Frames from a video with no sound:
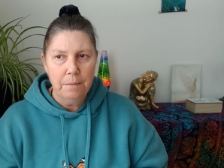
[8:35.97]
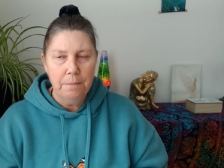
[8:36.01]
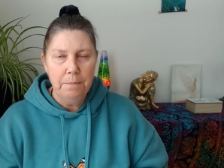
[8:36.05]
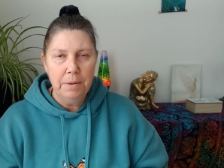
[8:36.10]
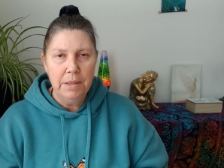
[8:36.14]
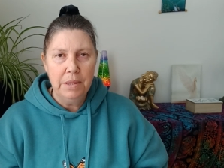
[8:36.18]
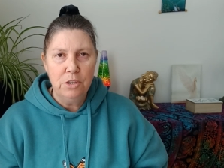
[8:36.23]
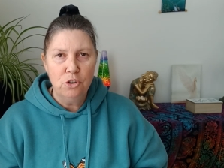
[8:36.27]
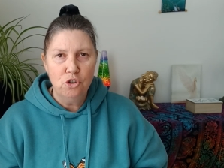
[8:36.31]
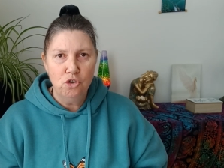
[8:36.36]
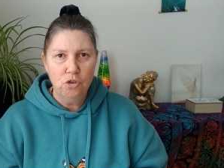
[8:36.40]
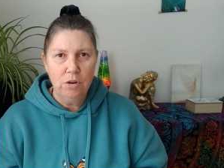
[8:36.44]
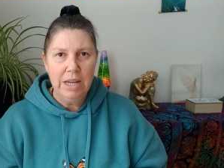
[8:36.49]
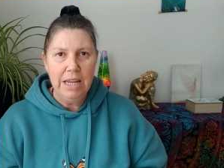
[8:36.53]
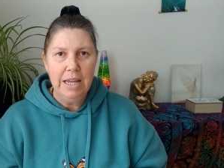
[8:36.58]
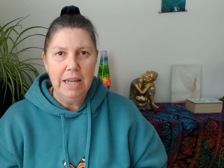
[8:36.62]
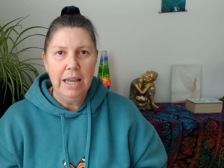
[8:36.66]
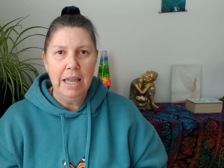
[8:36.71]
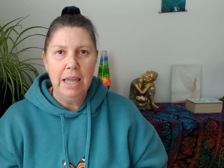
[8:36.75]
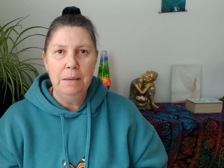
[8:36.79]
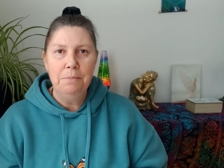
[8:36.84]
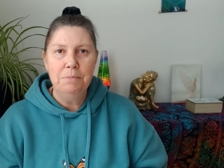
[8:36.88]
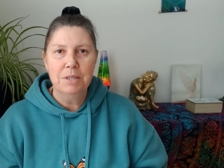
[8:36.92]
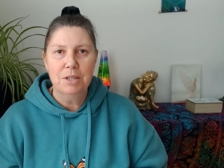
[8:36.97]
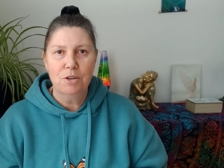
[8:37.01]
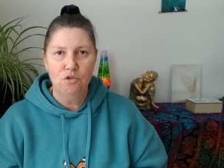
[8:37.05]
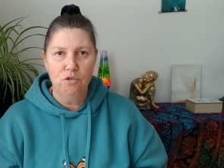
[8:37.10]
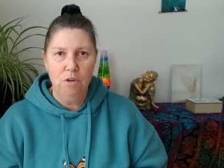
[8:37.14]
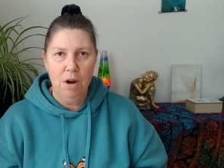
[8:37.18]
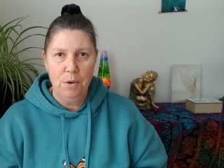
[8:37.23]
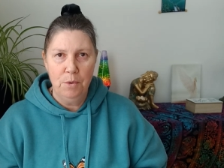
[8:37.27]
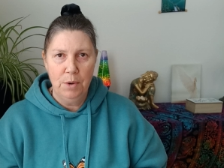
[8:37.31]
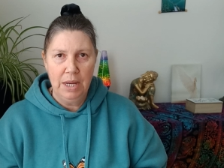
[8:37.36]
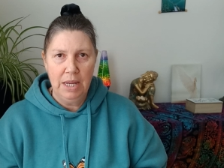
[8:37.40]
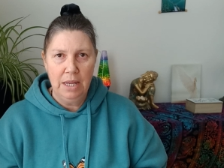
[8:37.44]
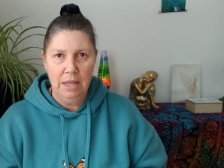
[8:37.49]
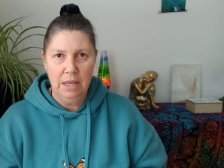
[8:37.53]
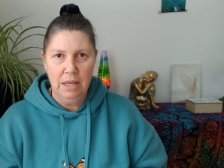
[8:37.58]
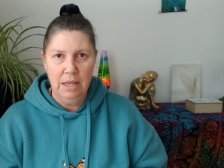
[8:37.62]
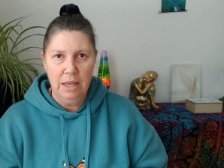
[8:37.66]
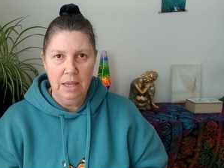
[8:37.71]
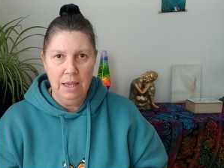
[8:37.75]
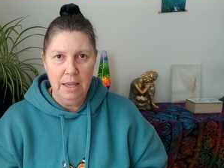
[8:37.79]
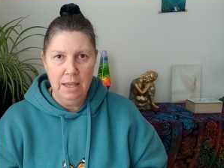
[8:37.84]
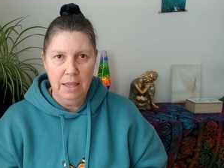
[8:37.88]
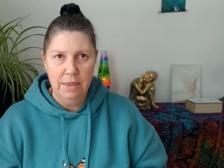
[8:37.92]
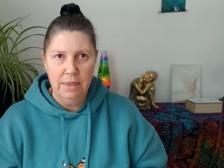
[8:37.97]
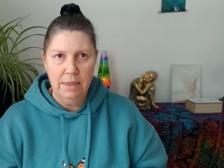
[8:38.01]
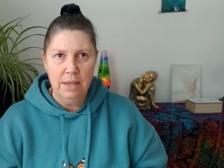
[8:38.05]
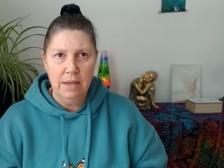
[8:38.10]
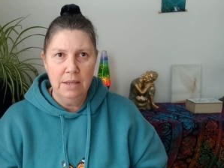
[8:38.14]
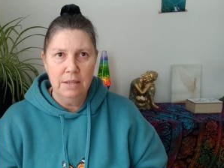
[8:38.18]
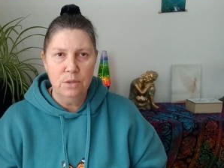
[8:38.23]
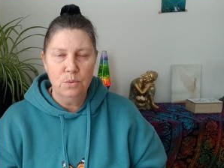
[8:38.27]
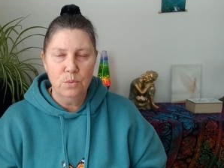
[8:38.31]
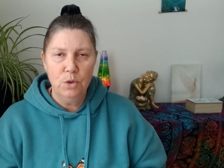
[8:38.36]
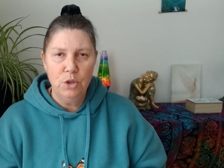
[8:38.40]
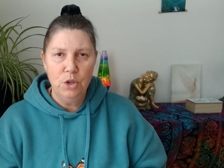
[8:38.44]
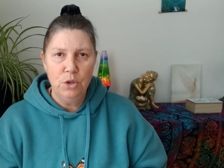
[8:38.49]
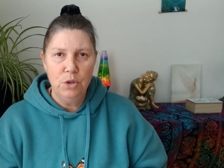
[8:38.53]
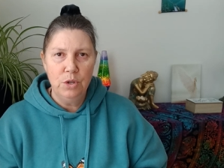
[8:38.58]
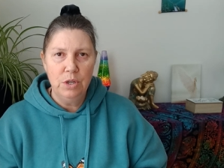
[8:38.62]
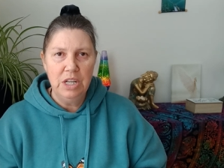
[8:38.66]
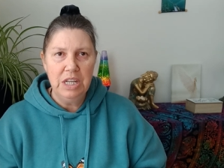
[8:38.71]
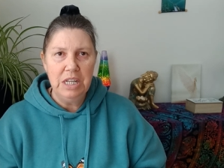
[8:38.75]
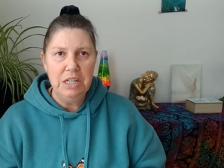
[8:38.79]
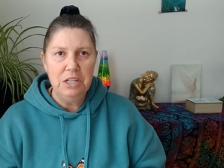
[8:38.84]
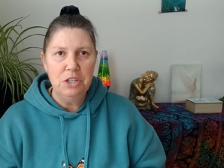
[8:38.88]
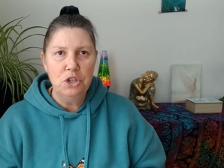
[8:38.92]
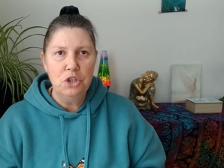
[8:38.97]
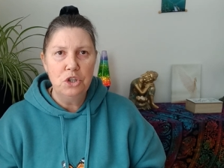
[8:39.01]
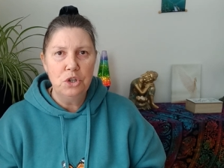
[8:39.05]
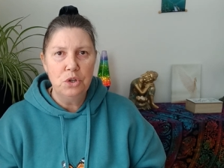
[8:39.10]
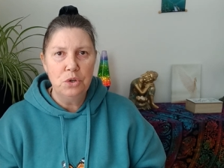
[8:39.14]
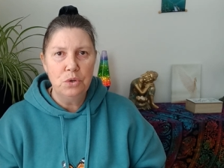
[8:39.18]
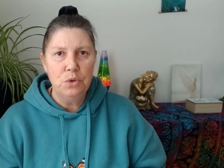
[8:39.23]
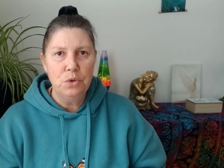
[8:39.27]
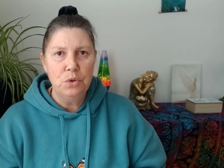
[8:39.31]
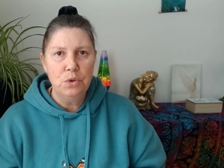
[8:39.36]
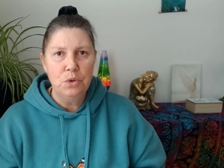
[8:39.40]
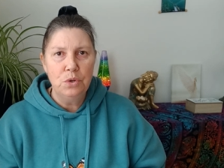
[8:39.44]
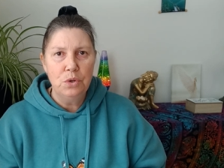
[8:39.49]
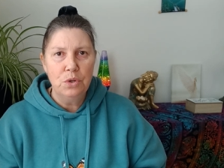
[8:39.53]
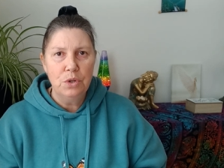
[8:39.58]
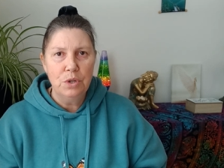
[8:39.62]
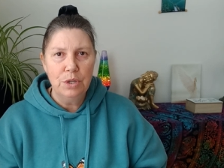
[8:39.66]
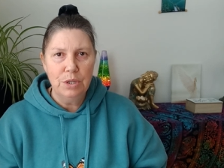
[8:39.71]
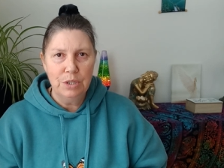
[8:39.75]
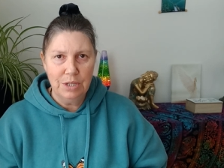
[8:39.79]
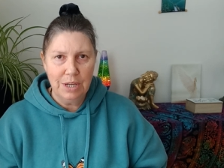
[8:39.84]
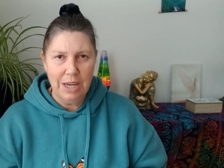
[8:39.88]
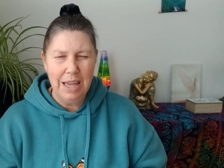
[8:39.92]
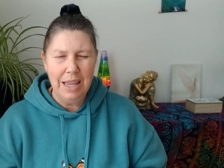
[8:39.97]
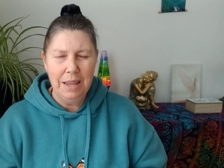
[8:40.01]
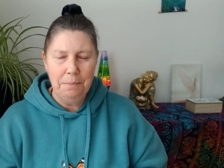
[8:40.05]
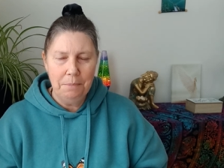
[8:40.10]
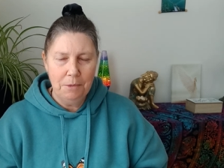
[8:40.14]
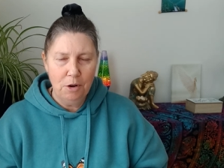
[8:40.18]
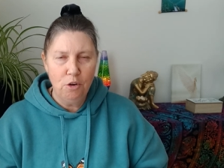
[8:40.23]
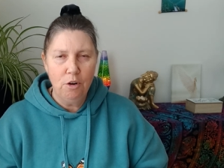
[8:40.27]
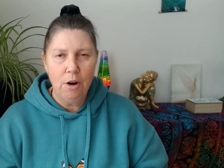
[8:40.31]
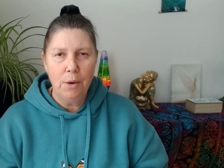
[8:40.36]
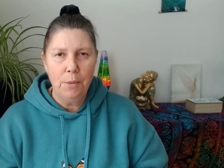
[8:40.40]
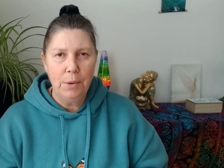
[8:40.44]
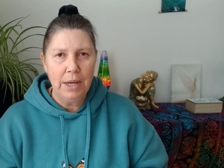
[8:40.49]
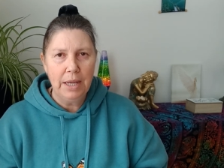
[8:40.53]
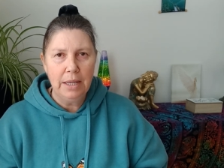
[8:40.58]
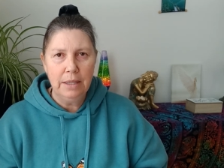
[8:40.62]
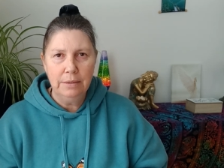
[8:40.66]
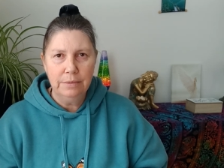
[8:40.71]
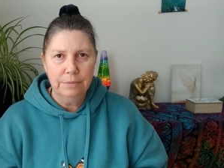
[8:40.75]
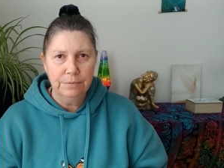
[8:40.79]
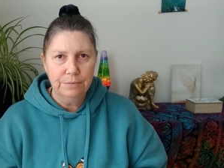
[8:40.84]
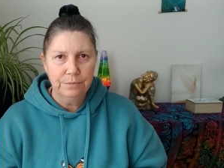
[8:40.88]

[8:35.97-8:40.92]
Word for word: but the tree keeps growing. And that's what you need to do, is keep growing.